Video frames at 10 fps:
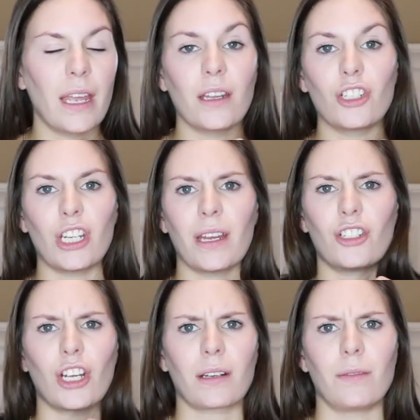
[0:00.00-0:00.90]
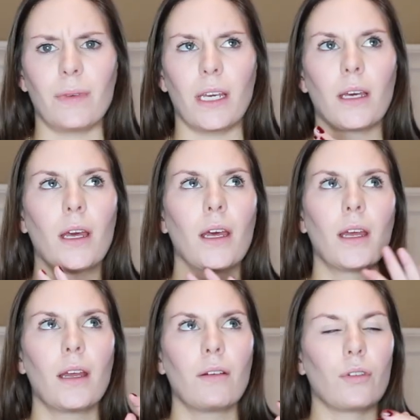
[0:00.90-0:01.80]
and she had checked me
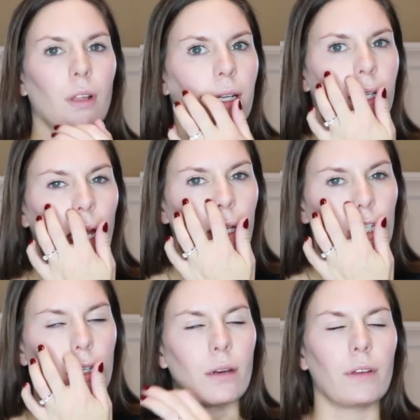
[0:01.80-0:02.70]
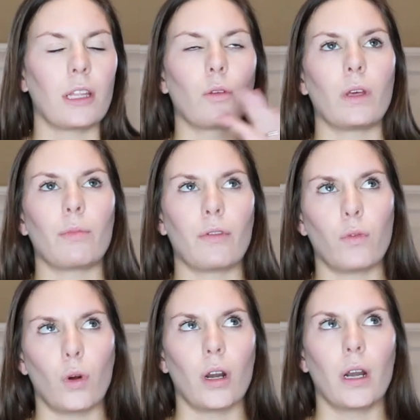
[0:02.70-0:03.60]
for like dilation and everything the week
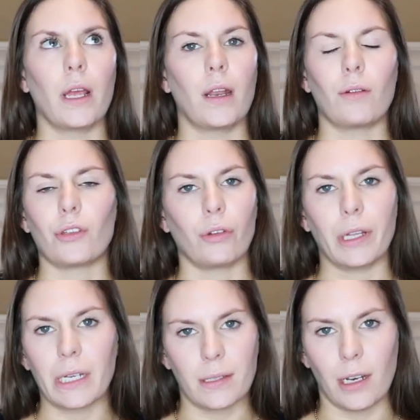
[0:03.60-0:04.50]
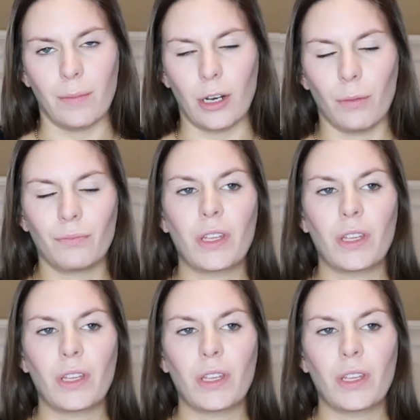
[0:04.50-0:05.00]
before, and I was only like a centimeter.